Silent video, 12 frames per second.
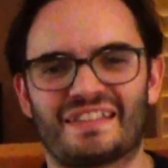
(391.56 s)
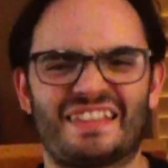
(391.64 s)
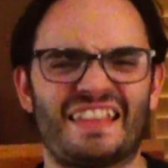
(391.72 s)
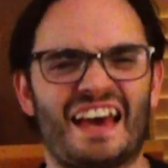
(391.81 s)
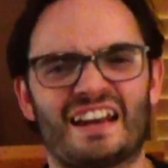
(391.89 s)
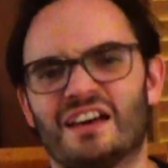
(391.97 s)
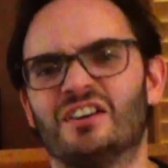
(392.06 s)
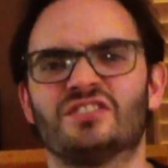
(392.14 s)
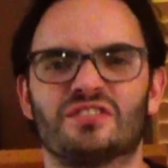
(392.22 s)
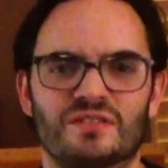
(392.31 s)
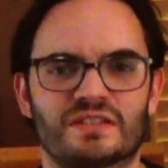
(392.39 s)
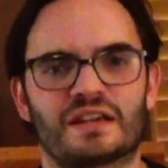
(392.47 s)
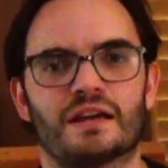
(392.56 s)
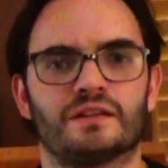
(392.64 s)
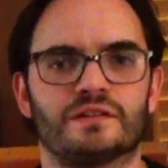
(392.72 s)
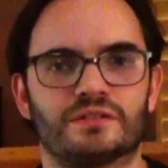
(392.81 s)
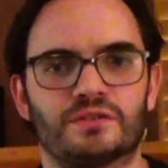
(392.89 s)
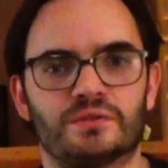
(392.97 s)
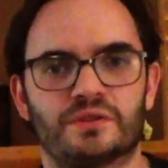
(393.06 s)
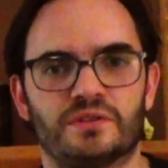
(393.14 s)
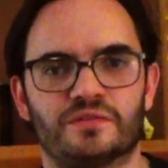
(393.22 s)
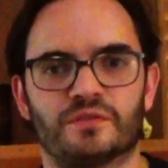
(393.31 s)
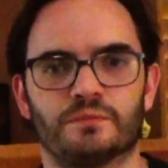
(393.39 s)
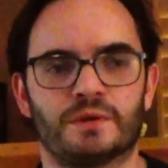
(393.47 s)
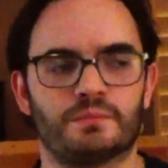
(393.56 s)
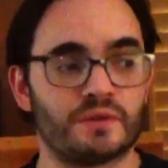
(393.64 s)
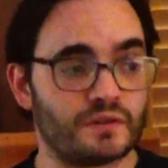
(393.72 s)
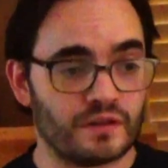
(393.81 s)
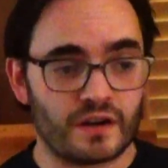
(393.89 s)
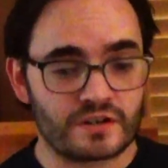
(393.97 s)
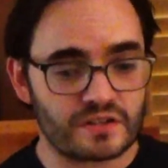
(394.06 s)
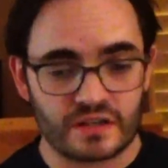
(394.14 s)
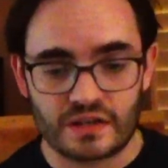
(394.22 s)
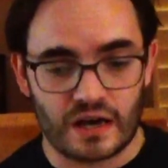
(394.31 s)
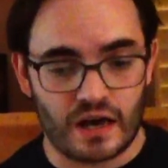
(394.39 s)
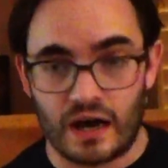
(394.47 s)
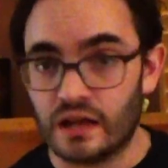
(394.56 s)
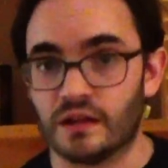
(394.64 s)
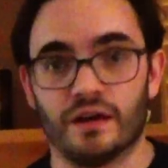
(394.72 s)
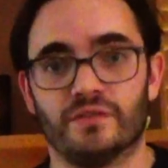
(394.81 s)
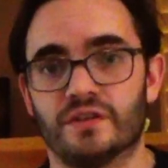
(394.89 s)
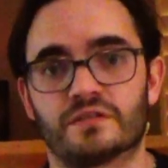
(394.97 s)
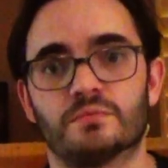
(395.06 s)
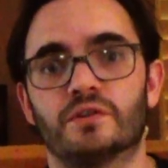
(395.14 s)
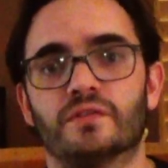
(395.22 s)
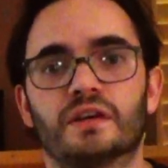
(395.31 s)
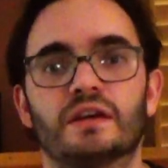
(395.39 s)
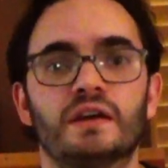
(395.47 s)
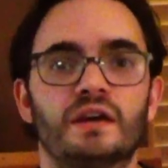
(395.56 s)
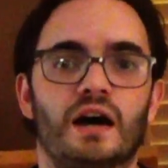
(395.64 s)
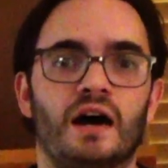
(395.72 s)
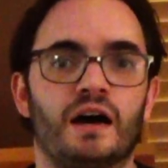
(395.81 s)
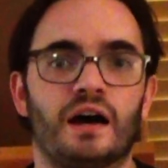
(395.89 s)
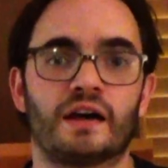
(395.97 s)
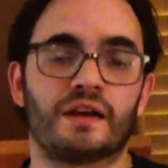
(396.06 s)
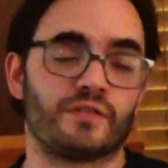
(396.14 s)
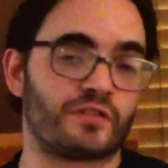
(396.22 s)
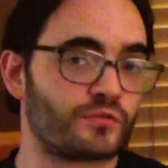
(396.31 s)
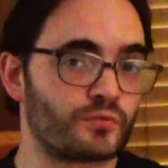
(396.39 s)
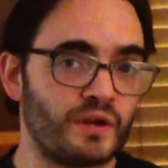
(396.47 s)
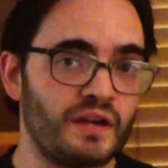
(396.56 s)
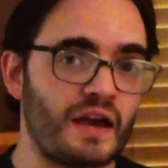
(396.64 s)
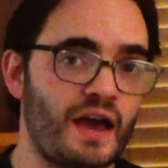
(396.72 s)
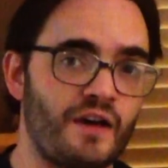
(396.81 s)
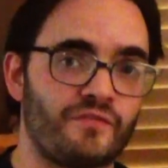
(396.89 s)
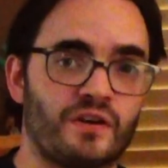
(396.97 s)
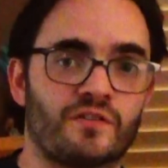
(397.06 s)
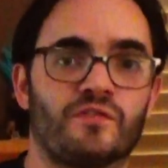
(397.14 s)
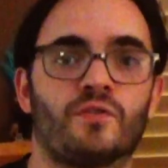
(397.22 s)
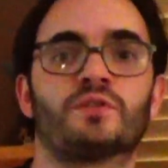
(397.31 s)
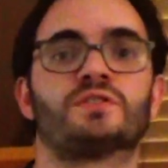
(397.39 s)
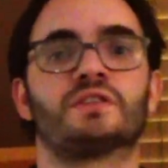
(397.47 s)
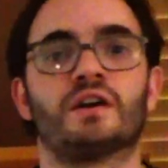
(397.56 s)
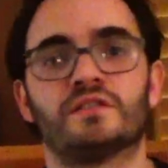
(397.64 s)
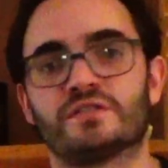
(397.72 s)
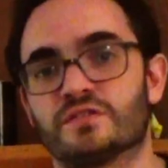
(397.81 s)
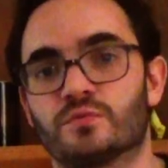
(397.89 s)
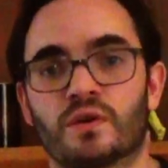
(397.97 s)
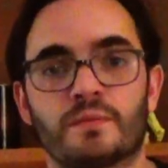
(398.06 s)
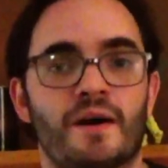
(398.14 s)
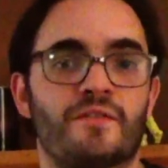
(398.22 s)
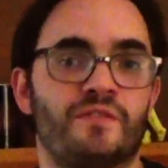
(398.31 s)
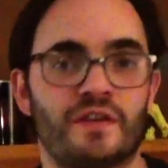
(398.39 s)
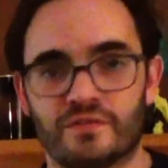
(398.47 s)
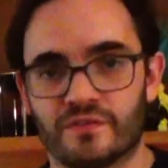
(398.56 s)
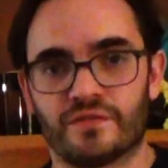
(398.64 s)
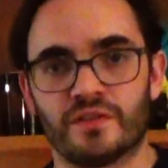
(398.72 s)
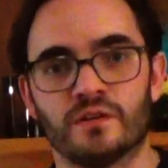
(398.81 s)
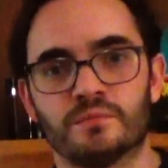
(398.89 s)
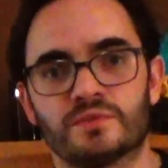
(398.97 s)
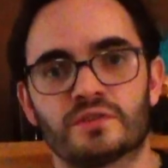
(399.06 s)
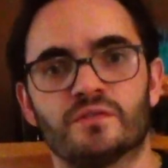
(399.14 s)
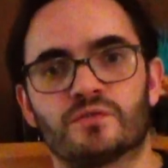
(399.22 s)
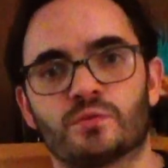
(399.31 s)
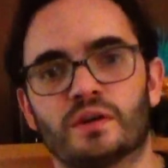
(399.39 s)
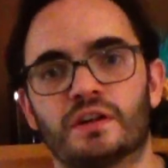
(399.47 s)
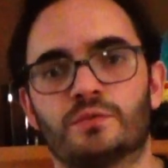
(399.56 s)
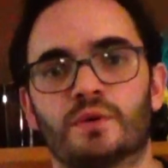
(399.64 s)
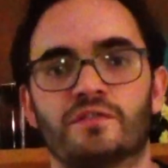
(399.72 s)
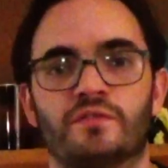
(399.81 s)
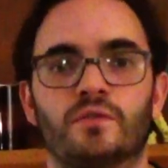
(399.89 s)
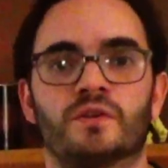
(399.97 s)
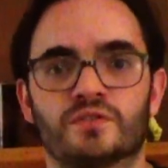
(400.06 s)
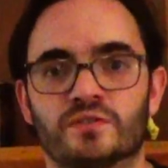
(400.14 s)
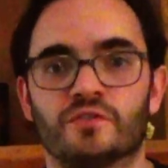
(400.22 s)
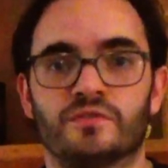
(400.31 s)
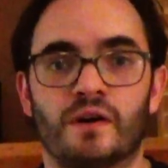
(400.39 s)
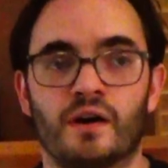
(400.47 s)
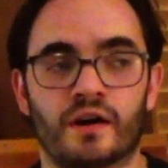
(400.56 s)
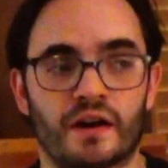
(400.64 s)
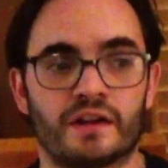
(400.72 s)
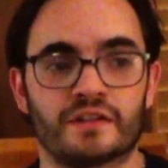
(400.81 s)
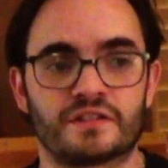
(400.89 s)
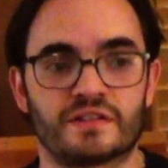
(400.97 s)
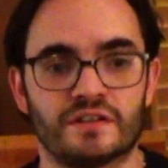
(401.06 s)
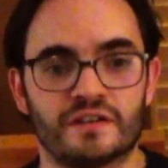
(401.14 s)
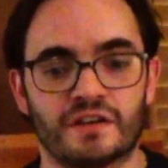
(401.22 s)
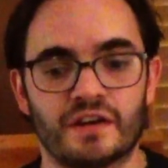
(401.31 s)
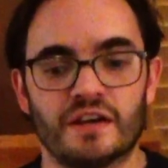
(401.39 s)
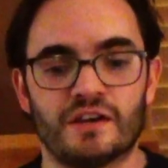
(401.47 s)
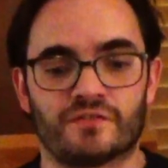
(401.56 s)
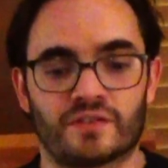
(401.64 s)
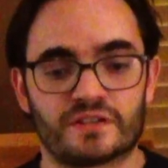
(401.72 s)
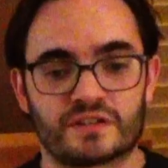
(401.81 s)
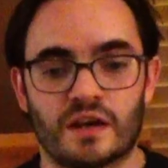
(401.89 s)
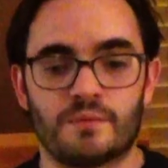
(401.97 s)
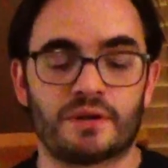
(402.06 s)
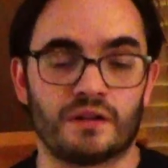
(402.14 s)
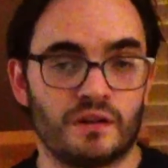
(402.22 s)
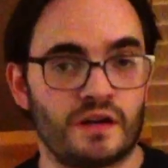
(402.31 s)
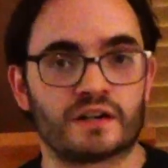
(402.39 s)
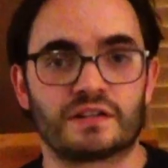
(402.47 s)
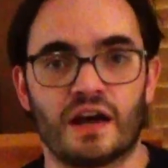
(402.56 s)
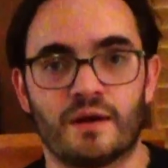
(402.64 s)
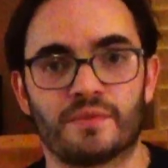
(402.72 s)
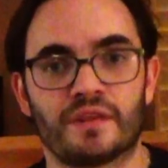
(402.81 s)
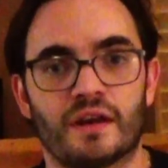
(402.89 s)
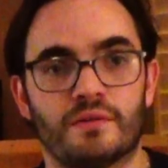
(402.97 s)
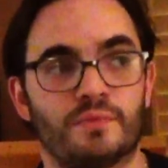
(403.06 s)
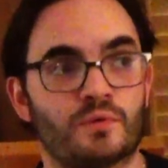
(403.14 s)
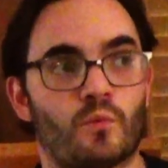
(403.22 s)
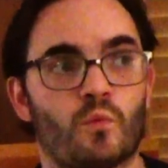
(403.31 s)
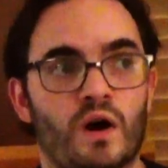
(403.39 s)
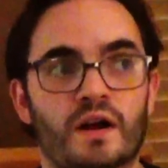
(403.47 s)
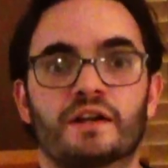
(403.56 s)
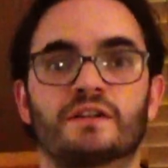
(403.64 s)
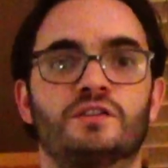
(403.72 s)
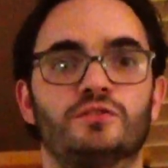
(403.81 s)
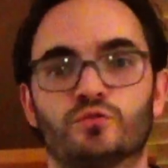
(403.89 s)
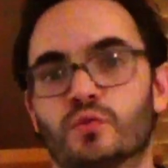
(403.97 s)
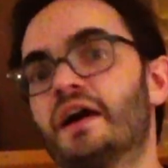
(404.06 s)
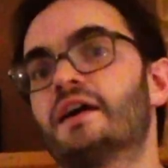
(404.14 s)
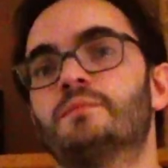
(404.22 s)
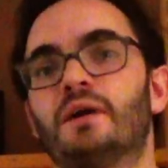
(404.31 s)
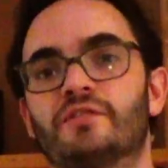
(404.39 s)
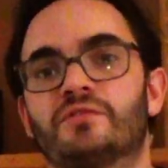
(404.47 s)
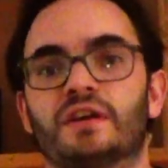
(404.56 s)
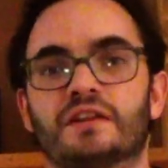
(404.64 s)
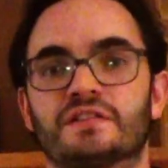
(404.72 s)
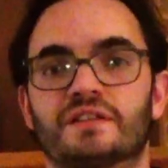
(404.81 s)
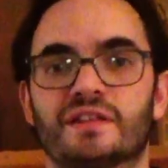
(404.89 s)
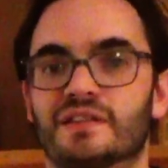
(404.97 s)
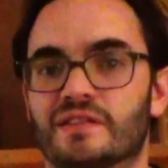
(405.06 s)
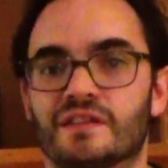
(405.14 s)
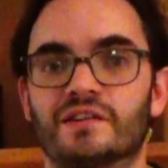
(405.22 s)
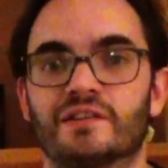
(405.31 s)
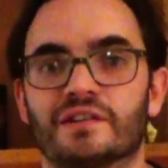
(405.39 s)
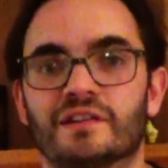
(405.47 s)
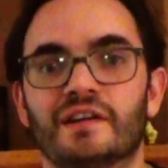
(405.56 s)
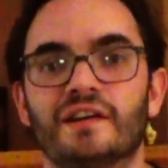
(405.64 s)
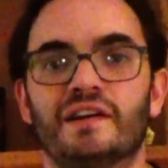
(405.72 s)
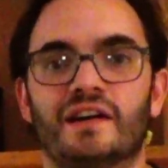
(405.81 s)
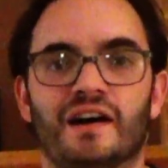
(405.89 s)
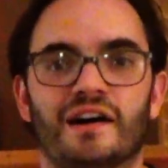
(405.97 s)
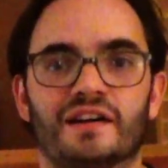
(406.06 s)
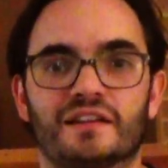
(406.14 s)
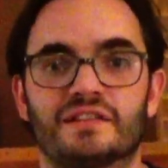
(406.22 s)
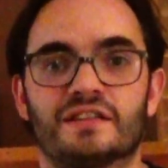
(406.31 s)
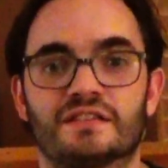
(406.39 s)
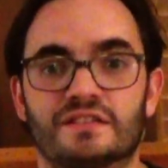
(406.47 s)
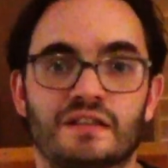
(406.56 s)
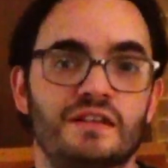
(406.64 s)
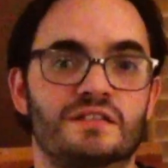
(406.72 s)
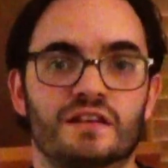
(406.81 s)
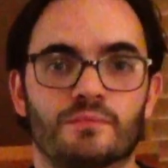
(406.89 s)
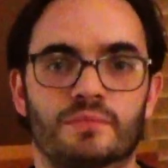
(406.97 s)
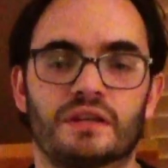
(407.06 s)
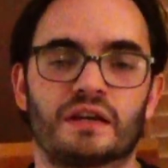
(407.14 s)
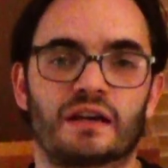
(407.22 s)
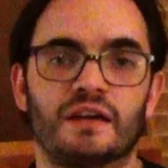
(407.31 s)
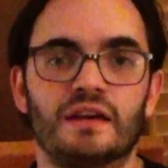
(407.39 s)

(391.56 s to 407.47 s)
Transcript: that also just got a little too cute for me. But largely, I love this movie. I give it 3.5 out of 4 stars. It's one of my favorite films of 2024 so far, and it's the first time in a long time that I've been wanting to drag my friends to the theater to see something.